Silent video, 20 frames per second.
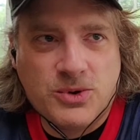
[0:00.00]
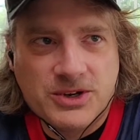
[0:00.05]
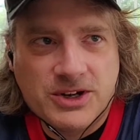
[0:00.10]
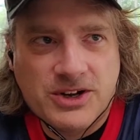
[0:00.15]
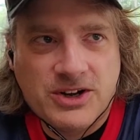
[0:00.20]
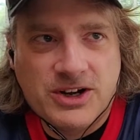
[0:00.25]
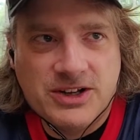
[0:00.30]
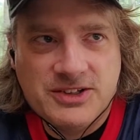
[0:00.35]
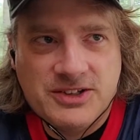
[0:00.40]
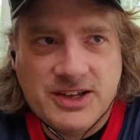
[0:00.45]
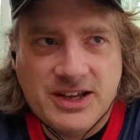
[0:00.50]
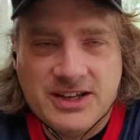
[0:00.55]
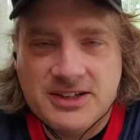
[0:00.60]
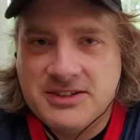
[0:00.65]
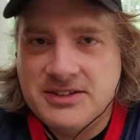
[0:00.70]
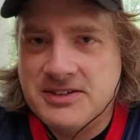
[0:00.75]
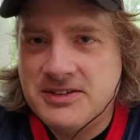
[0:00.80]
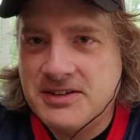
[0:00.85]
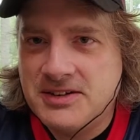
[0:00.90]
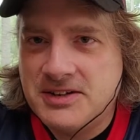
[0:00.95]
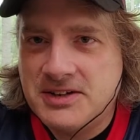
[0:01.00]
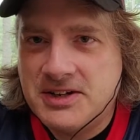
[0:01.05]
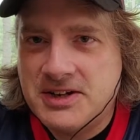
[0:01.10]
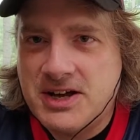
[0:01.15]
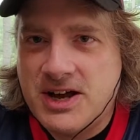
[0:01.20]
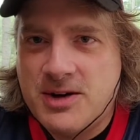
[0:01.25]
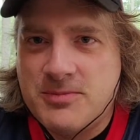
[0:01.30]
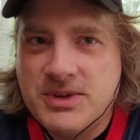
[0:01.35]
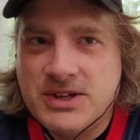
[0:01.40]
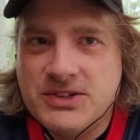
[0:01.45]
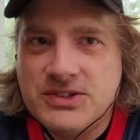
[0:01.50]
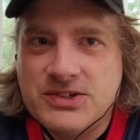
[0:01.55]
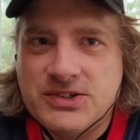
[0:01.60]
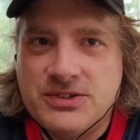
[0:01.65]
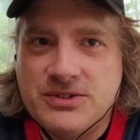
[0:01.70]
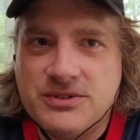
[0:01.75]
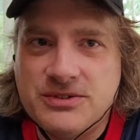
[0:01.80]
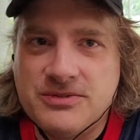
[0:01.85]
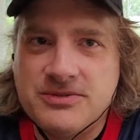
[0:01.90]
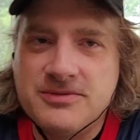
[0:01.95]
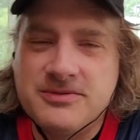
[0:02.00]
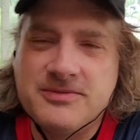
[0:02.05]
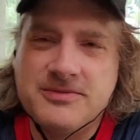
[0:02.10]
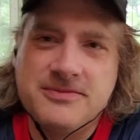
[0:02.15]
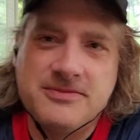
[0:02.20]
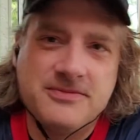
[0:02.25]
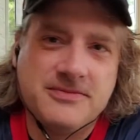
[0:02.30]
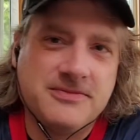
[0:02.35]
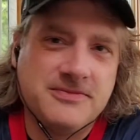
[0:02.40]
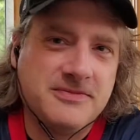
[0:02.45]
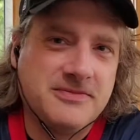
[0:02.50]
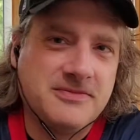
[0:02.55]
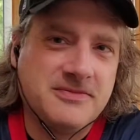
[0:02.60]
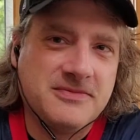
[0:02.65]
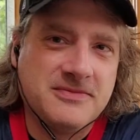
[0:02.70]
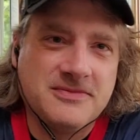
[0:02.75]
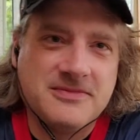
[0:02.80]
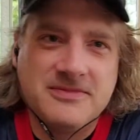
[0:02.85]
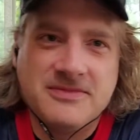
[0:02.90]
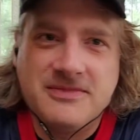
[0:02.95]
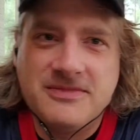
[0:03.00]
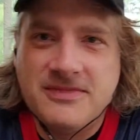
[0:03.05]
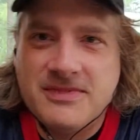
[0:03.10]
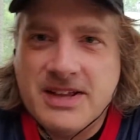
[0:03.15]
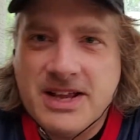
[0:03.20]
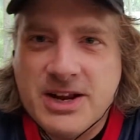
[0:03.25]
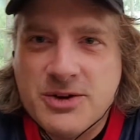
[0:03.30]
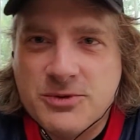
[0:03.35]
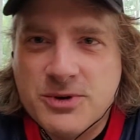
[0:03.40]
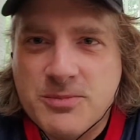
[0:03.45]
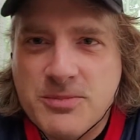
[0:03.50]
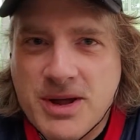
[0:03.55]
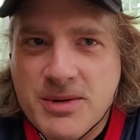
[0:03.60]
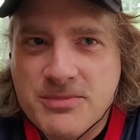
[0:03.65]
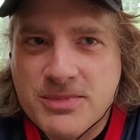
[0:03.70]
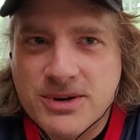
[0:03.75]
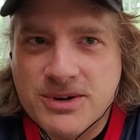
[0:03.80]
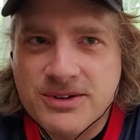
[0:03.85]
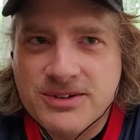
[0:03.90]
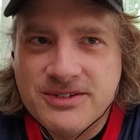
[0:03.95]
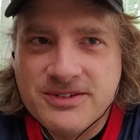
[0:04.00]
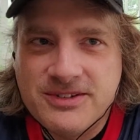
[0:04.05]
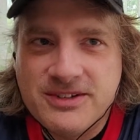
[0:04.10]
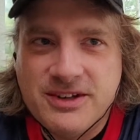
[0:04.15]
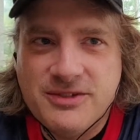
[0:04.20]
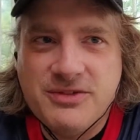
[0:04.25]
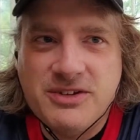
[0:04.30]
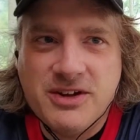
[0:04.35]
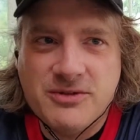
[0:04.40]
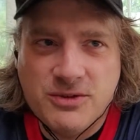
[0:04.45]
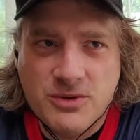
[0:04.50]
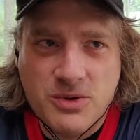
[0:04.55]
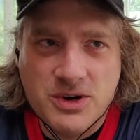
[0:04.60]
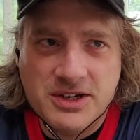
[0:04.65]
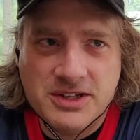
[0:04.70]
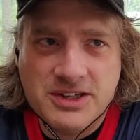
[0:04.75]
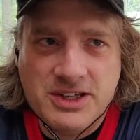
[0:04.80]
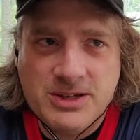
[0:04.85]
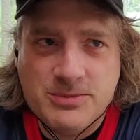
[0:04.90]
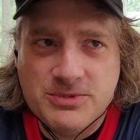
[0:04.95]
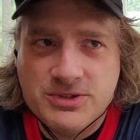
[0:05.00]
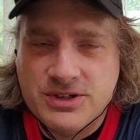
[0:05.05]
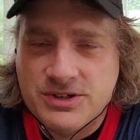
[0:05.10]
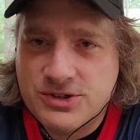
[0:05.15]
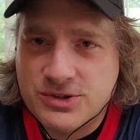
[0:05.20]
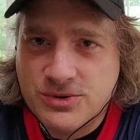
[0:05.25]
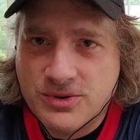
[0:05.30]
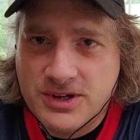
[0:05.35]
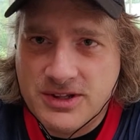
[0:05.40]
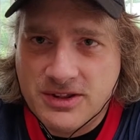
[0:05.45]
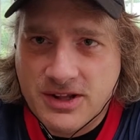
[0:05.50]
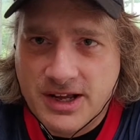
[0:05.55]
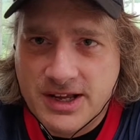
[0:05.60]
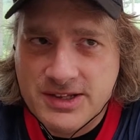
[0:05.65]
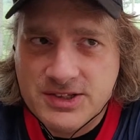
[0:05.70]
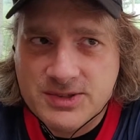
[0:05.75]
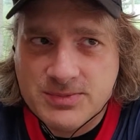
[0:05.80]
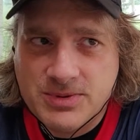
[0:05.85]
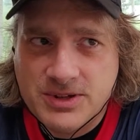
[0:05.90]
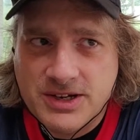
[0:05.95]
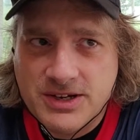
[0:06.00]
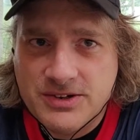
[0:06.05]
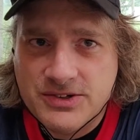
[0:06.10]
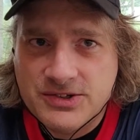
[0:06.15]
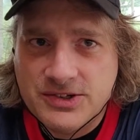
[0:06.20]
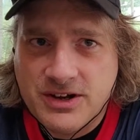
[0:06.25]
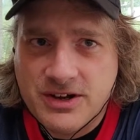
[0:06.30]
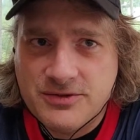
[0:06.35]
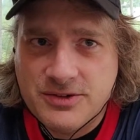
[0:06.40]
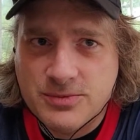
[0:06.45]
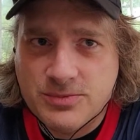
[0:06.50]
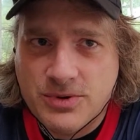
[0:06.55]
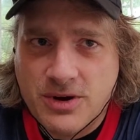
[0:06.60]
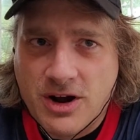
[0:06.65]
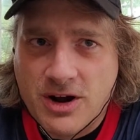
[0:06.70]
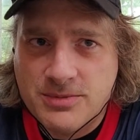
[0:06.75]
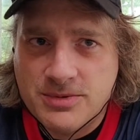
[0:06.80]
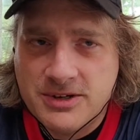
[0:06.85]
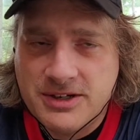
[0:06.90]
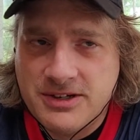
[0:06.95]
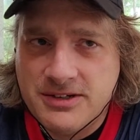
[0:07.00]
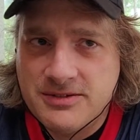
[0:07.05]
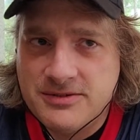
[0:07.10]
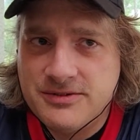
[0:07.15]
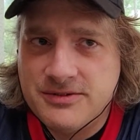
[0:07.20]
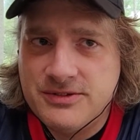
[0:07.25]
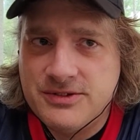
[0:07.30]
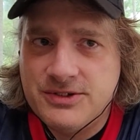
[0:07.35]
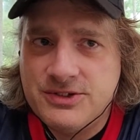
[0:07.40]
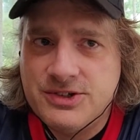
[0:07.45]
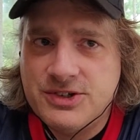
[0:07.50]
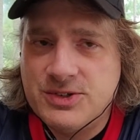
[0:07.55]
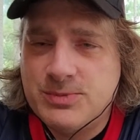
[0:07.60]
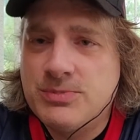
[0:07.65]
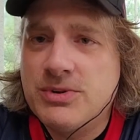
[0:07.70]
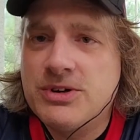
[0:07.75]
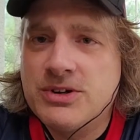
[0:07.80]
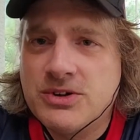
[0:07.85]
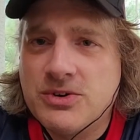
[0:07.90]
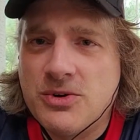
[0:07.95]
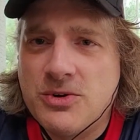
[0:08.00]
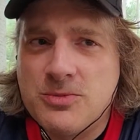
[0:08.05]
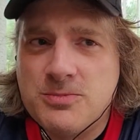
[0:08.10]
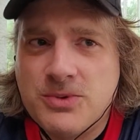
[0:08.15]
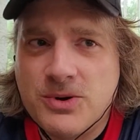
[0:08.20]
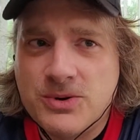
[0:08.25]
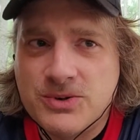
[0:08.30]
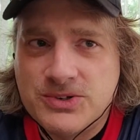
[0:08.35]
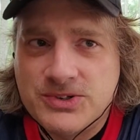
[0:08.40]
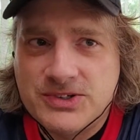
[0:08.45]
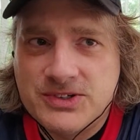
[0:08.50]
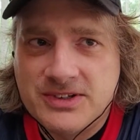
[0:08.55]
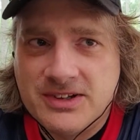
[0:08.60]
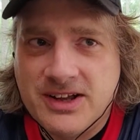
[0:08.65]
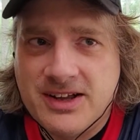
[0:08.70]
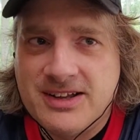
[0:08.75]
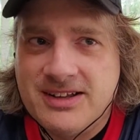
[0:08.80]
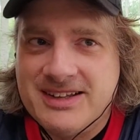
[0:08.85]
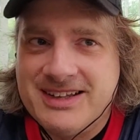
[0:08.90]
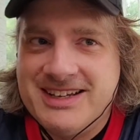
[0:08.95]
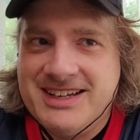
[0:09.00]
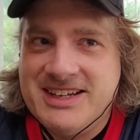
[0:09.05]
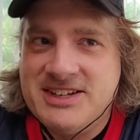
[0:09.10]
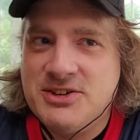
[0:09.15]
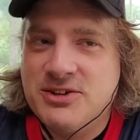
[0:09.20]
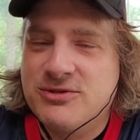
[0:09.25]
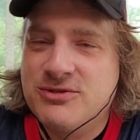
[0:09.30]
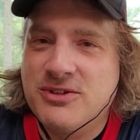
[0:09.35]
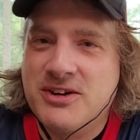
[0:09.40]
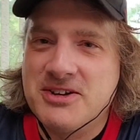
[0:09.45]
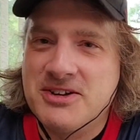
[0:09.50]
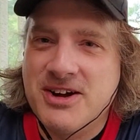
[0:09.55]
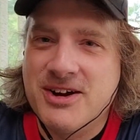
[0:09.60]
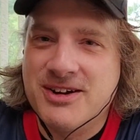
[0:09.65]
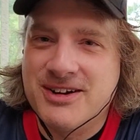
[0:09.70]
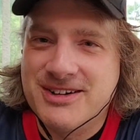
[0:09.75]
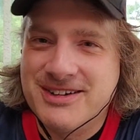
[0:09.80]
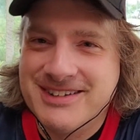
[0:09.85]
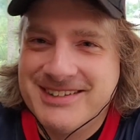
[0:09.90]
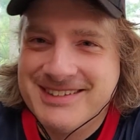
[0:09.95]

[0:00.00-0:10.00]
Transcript: content coming soon. And remember, if you ever want to keep Detroit Lions players off your property, just put a goalpost in your front yard.